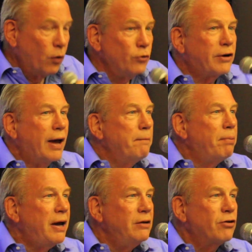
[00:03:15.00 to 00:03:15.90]
Those
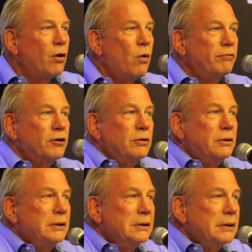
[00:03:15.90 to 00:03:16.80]
campaigns,
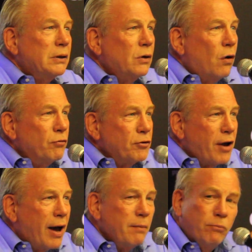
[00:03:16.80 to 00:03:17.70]
however,
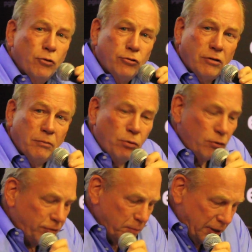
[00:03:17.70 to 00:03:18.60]
over time
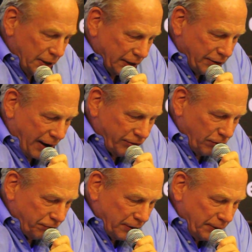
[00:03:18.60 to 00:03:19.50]
proved to be a
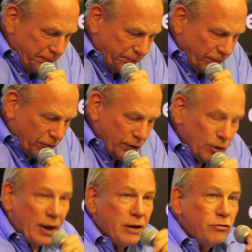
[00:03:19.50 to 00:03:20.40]
catastrophe
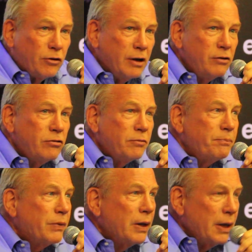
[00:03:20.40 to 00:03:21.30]
for the United
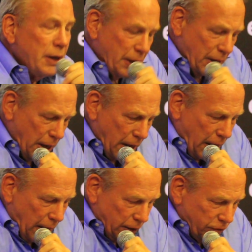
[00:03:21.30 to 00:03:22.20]
States,
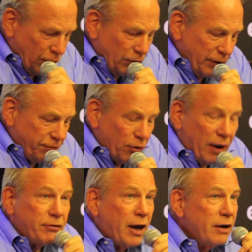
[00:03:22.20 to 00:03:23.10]
certainly
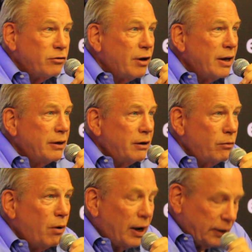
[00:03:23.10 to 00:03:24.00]
for Afghanistan
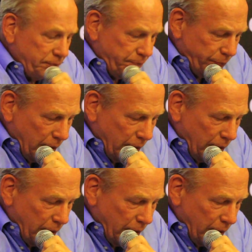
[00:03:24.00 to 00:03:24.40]
and Iraq.